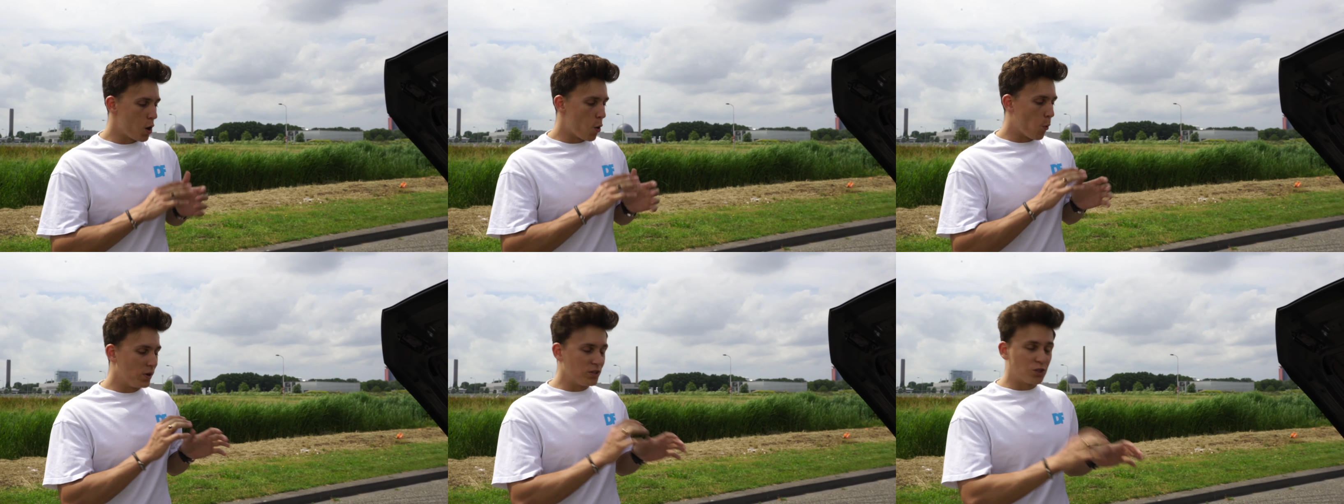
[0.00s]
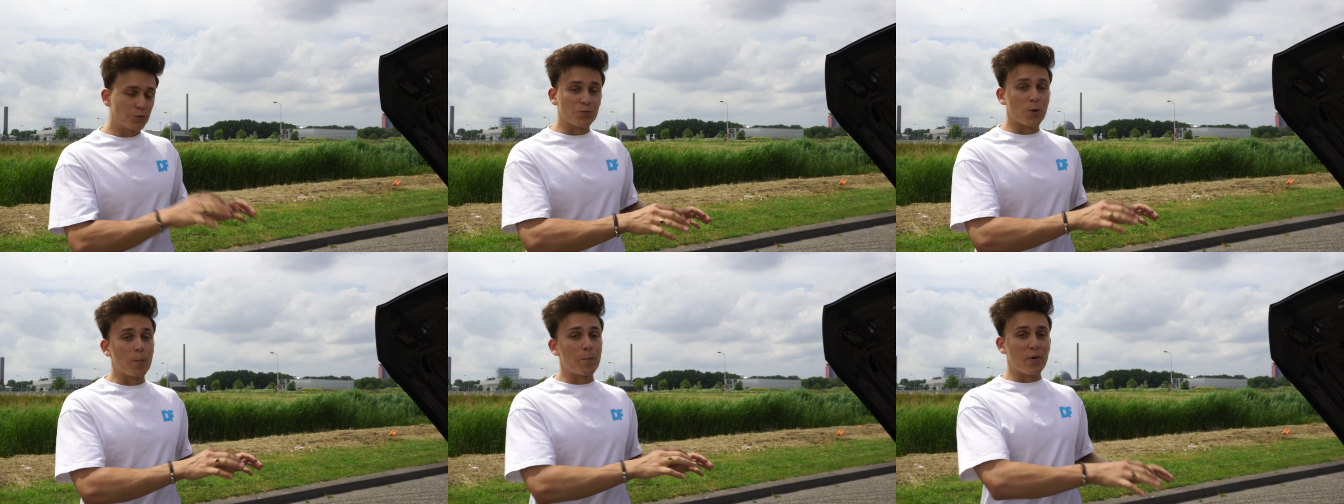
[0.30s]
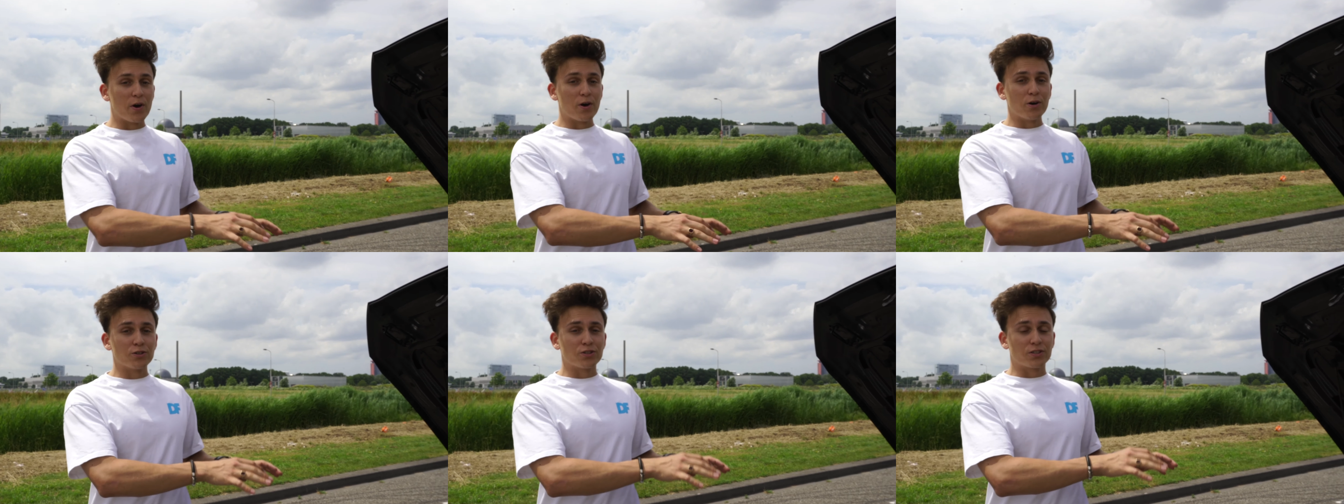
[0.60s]
which
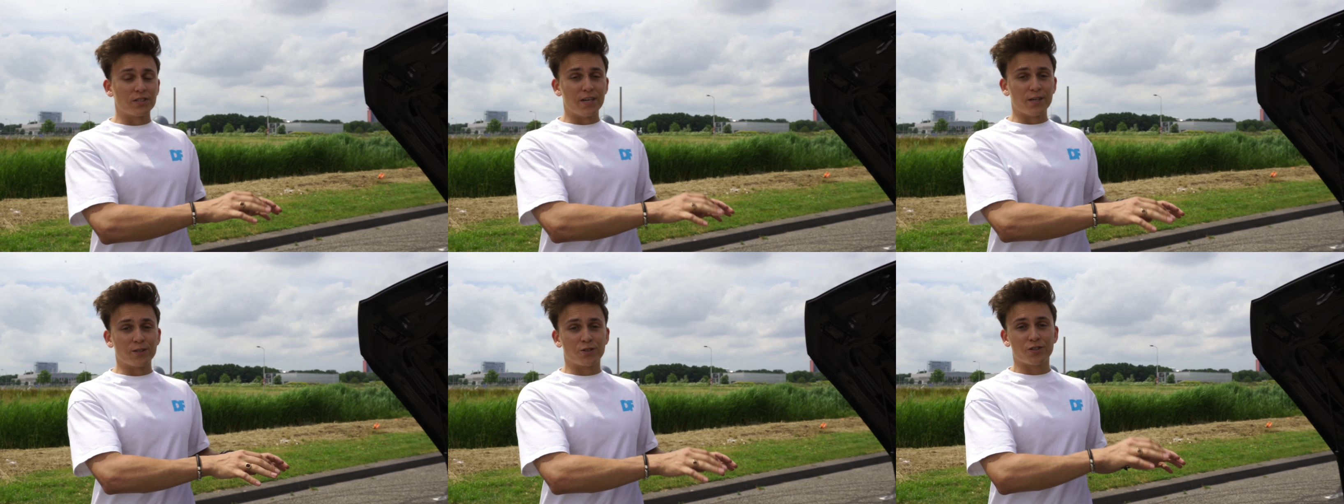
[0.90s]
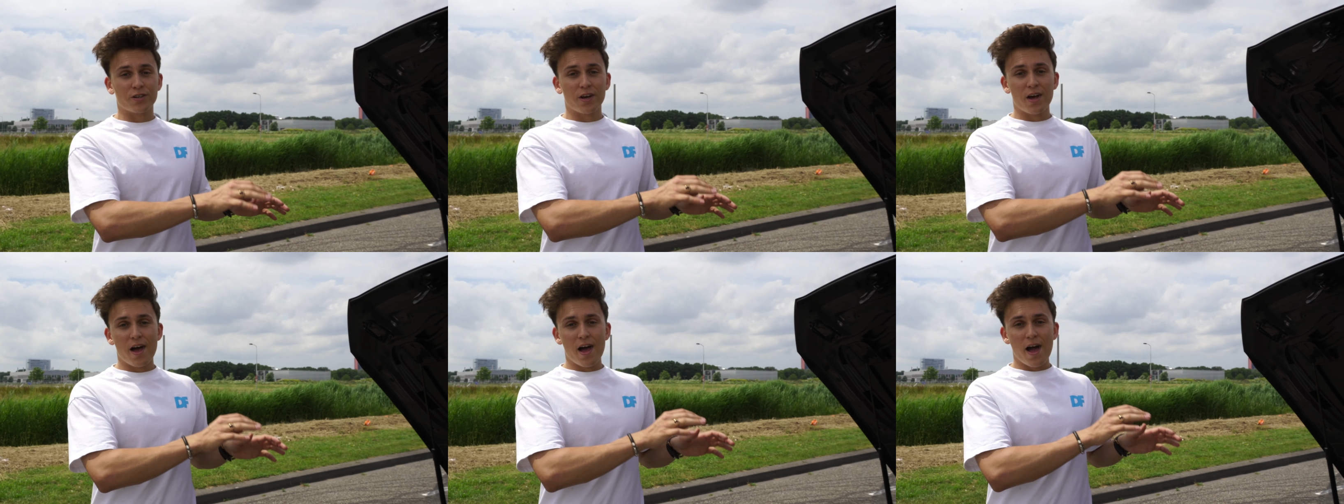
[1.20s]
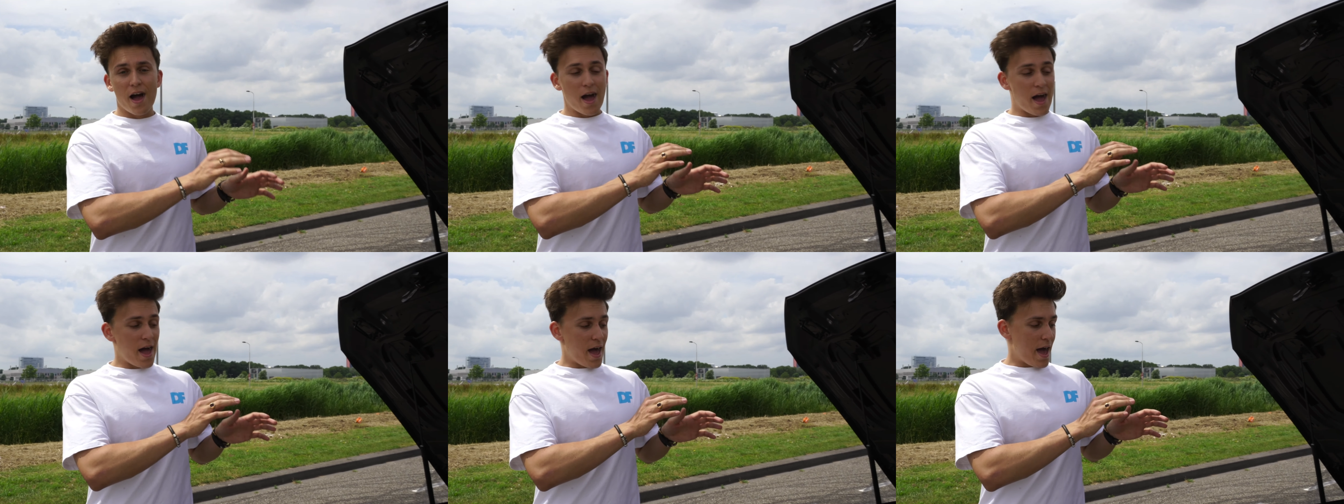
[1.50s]
propels this
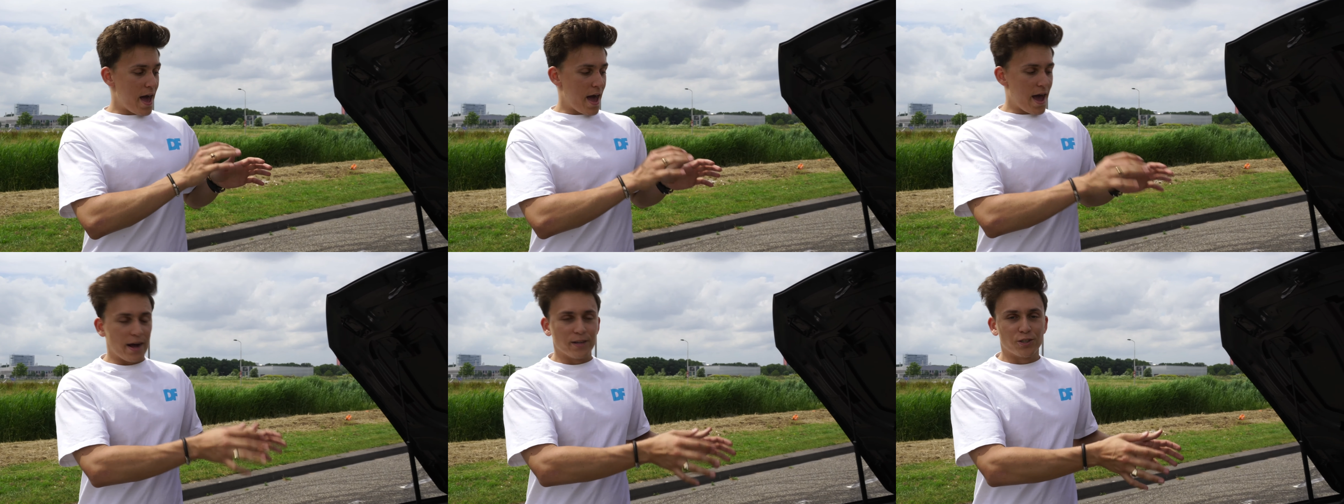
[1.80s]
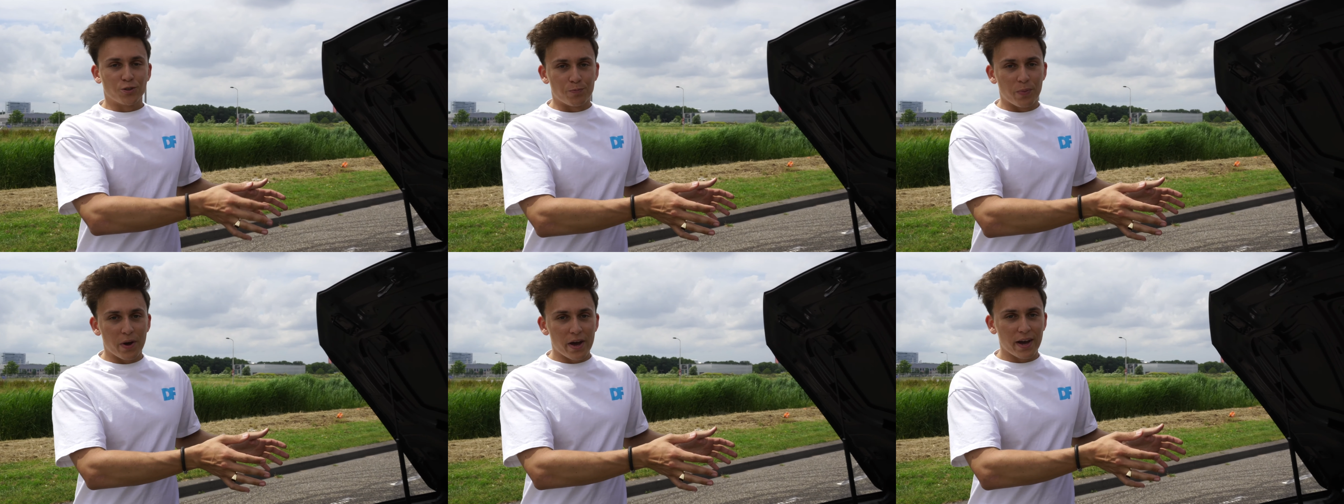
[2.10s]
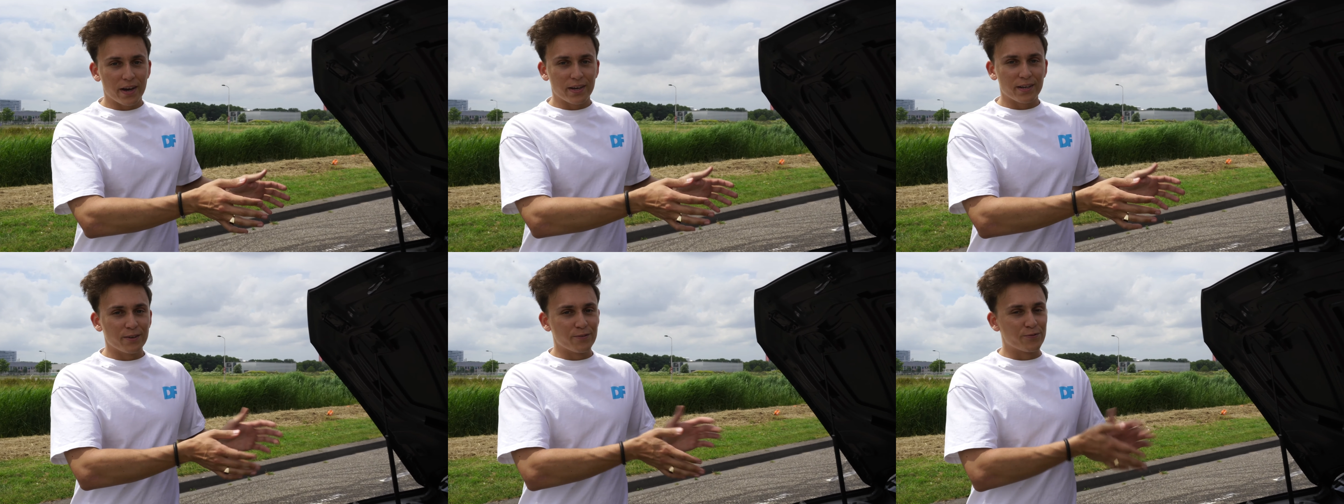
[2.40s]
hatchback